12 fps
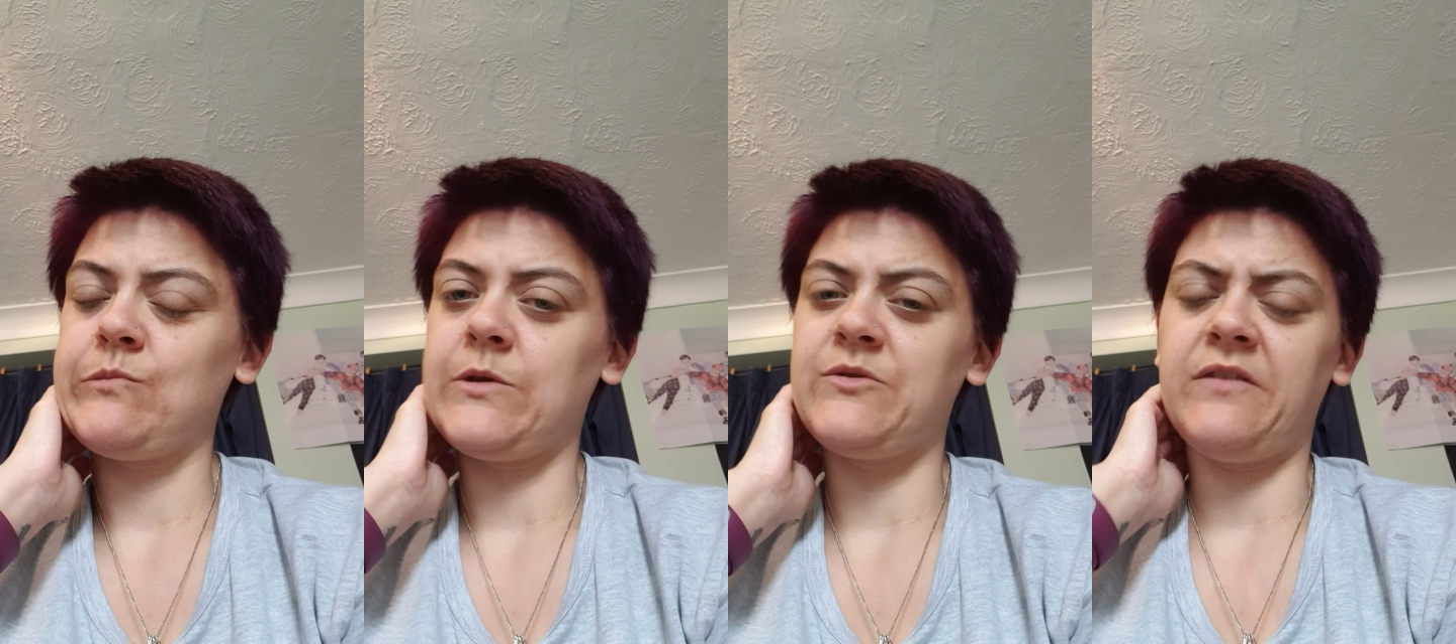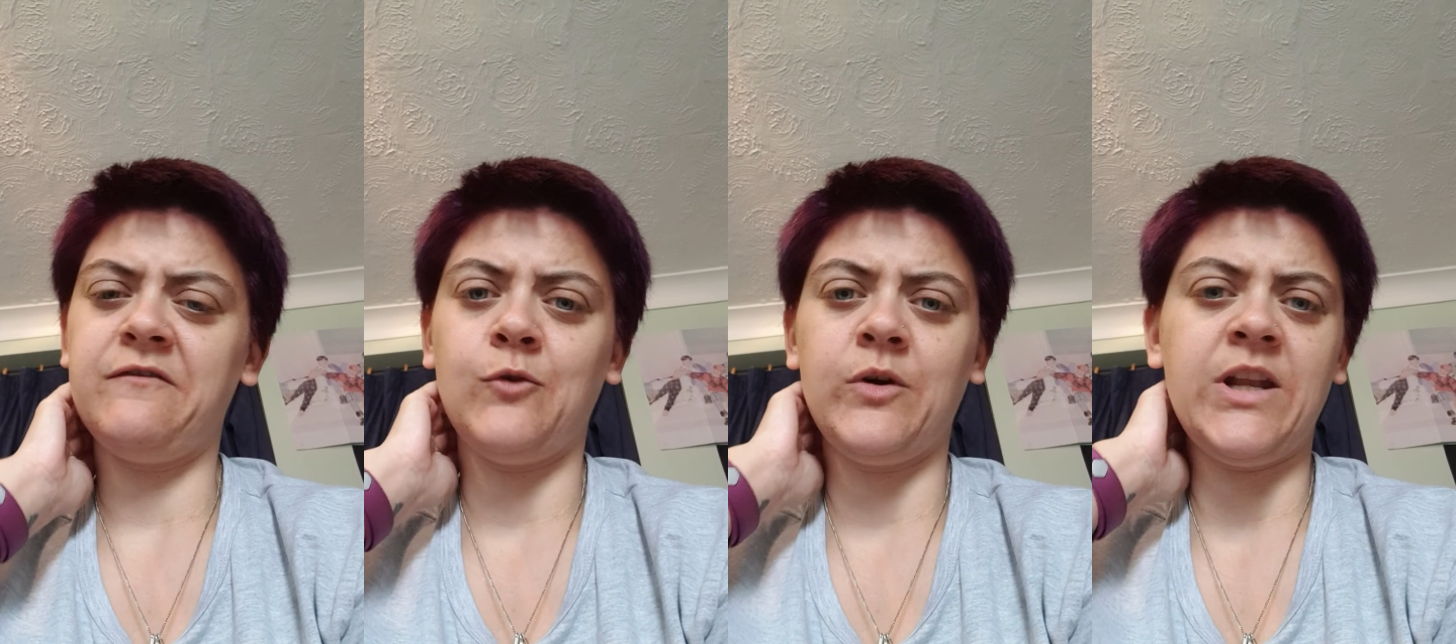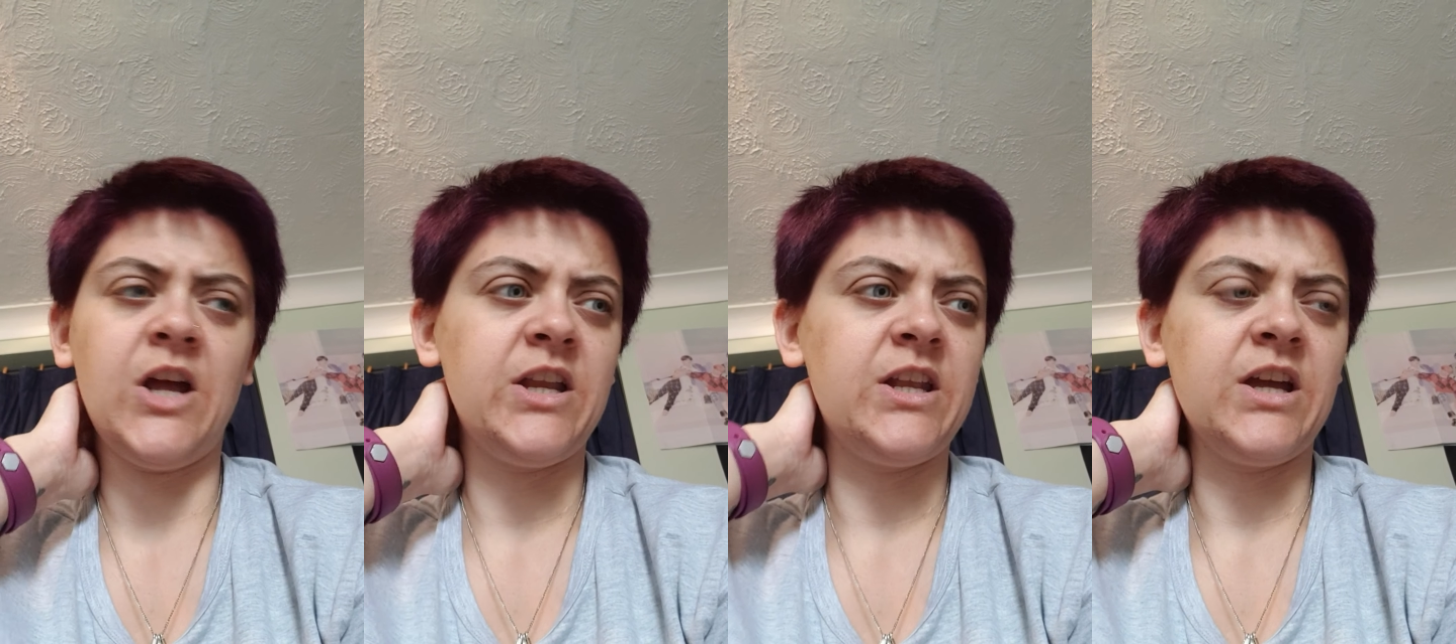It was like
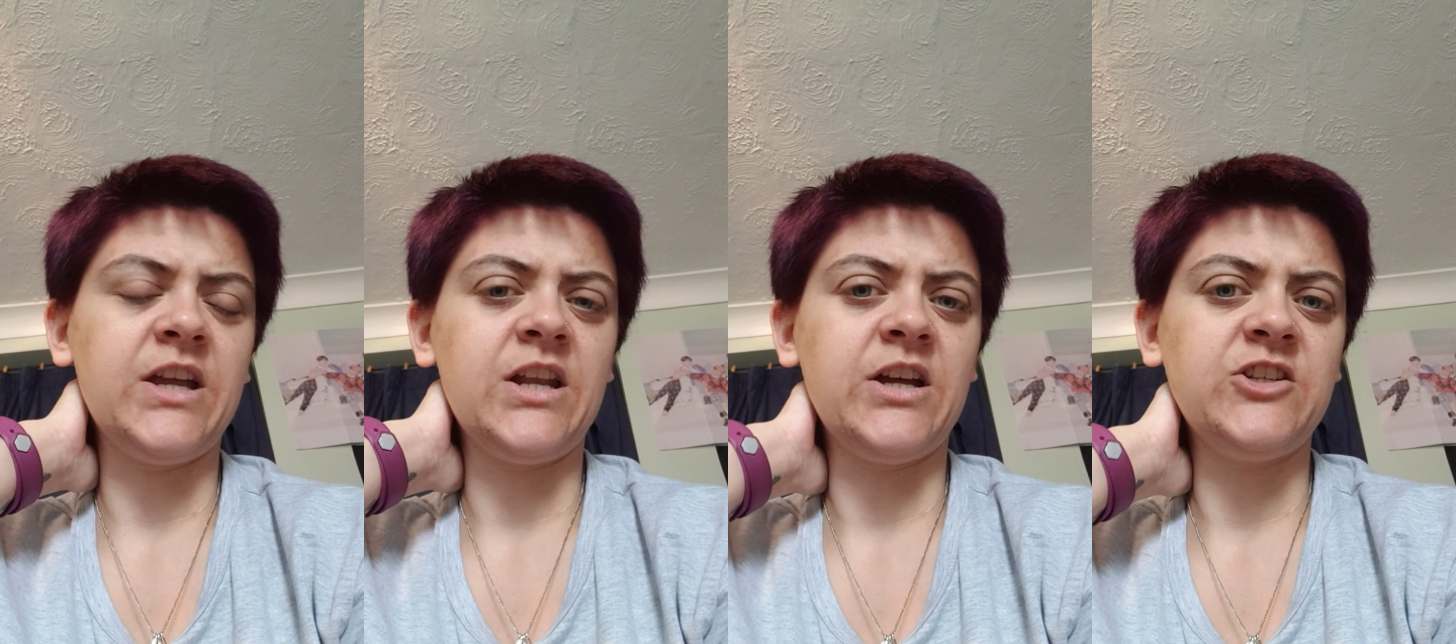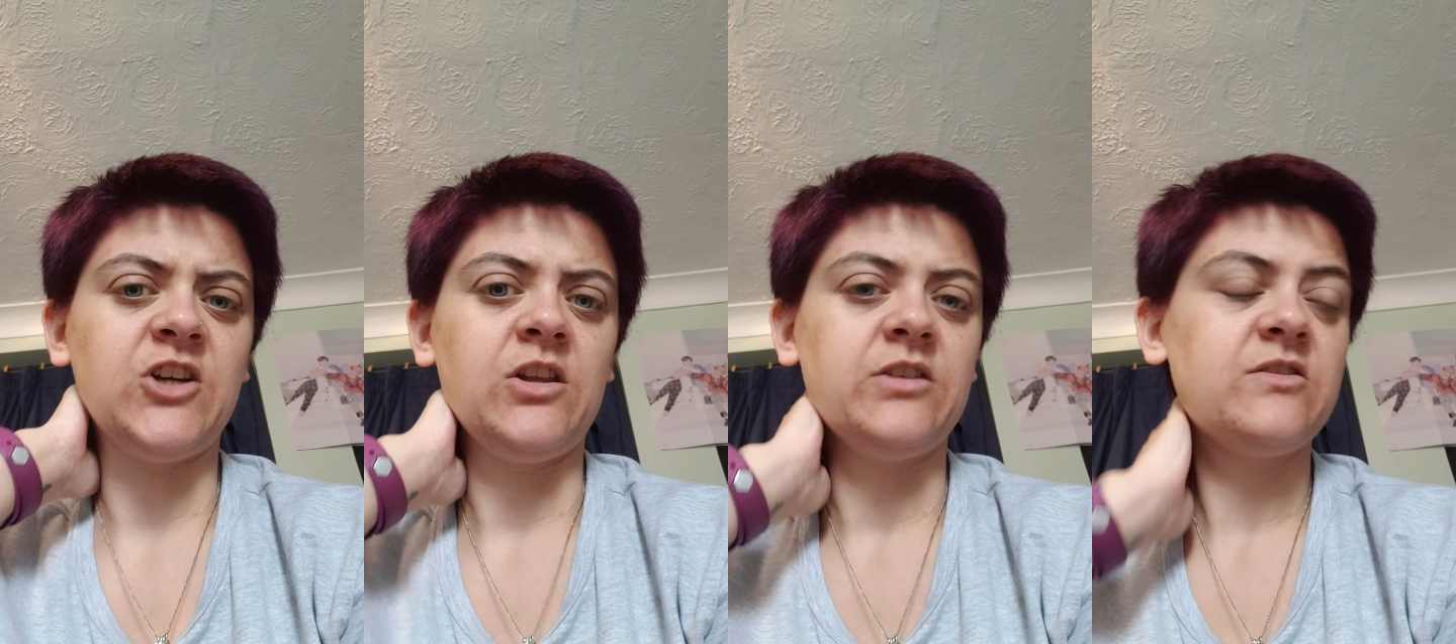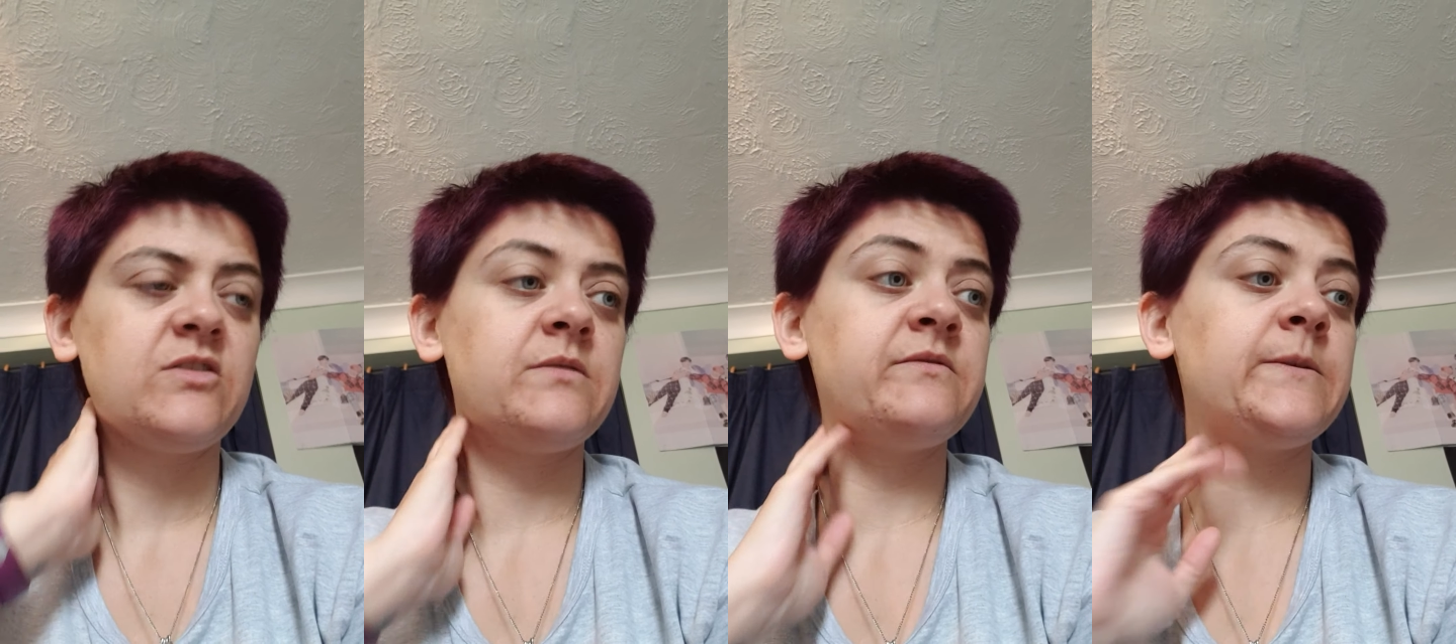$49.99
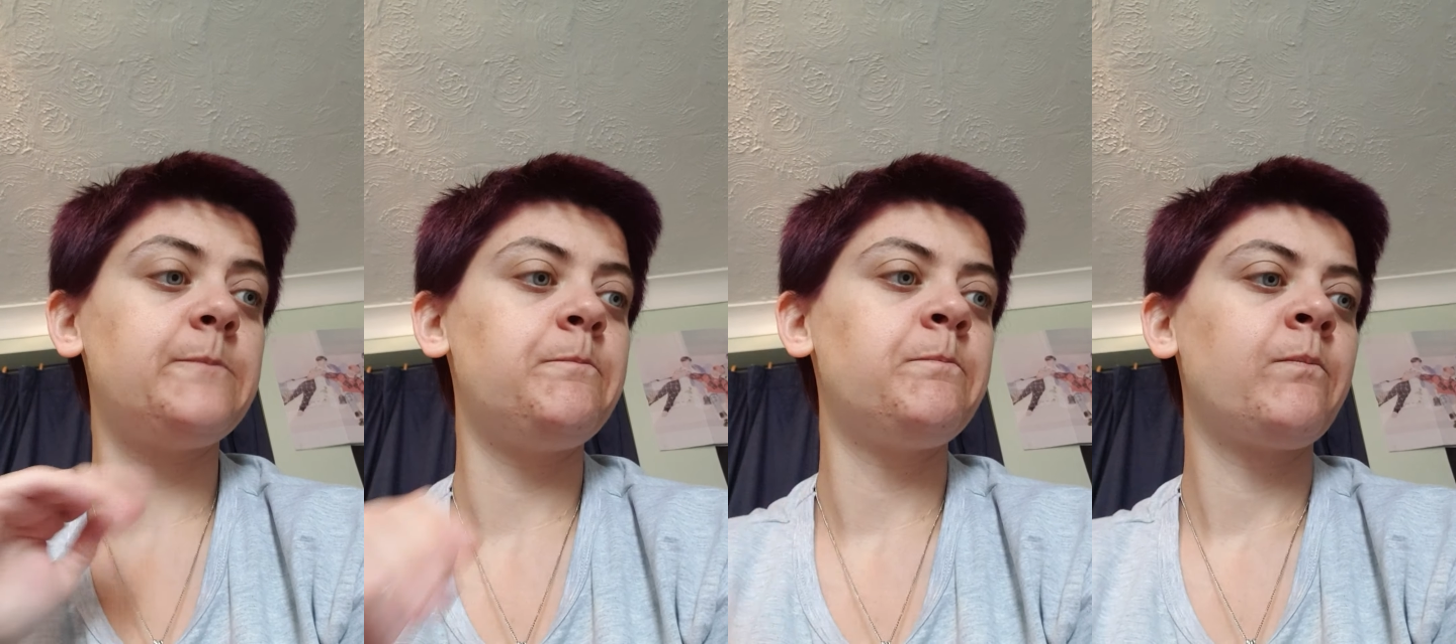or something.